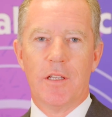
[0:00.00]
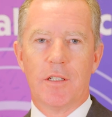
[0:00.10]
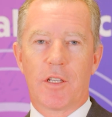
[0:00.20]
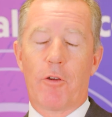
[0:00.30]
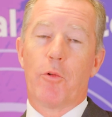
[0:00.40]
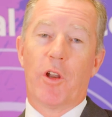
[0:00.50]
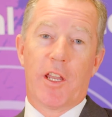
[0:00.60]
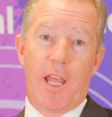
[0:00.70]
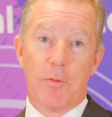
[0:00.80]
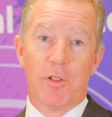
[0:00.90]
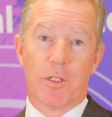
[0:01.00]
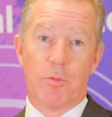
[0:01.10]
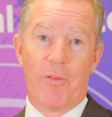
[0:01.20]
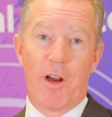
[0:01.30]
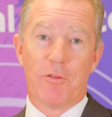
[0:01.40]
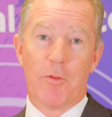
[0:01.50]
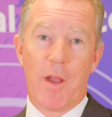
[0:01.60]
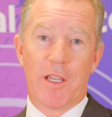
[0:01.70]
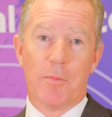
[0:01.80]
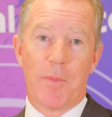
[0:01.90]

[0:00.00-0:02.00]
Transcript: Sorry we're not able to provide you with bacon